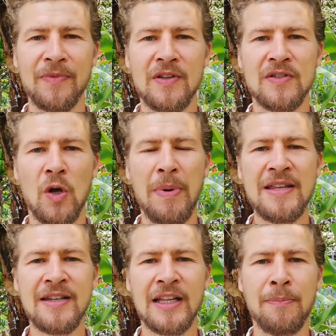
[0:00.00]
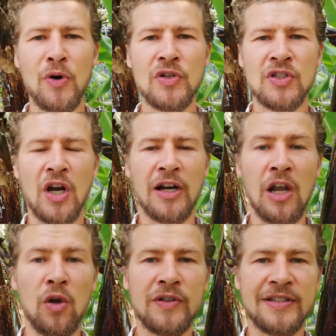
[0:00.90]
So basically the birth chart
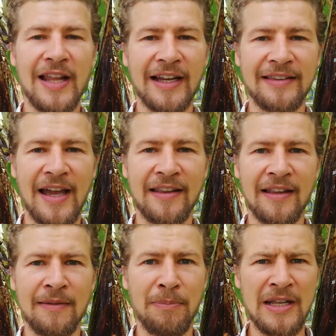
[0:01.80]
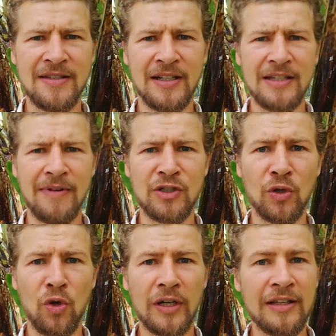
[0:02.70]
looks like that, and basically when you
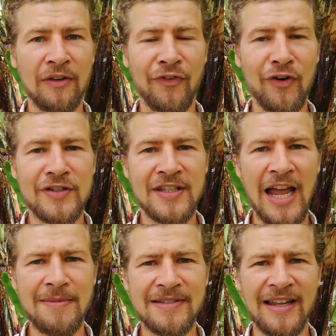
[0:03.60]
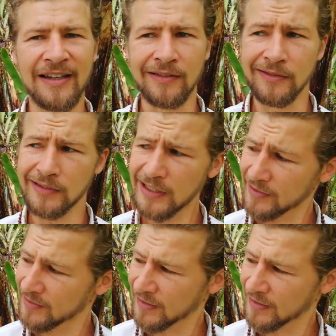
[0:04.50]
look at it the first time, it's like, what?